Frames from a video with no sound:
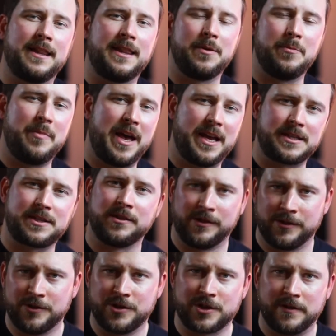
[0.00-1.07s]
the best
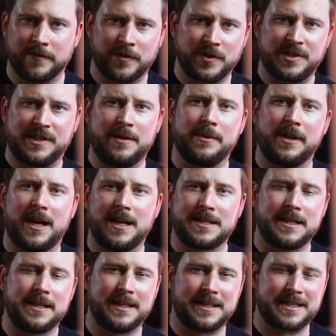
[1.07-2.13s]
solution for
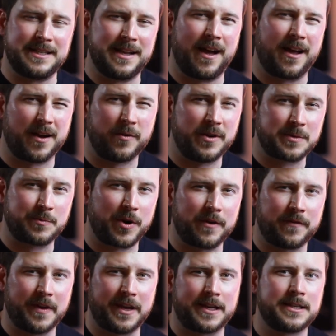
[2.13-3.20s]
stabilizing. It's not always
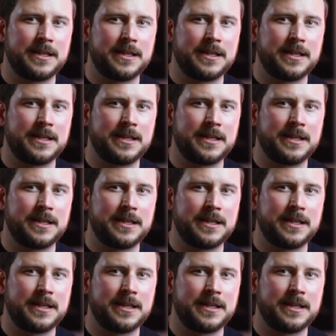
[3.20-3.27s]
perfect.